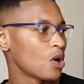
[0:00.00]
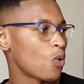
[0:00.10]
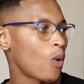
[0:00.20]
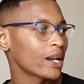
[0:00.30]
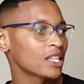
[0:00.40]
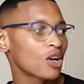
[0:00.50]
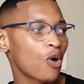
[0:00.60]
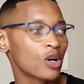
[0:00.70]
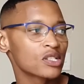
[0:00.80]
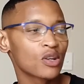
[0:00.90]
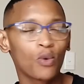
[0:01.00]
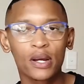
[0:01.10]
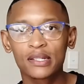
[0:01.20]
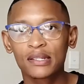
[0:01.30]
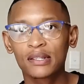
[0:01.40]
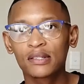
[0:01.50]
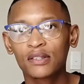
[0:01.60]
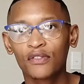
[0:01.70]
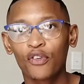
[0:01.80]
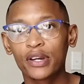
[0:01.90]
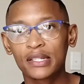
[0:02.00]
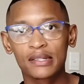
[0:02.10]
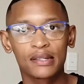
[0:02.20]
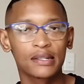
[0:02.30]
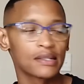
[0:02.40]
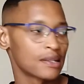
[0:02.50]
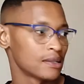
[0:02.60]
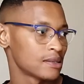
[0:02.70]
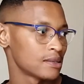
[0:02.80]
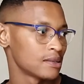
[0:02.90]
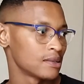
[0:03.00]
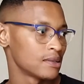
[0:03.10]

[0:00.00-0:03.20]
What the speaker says: What are the consequences for its citizens?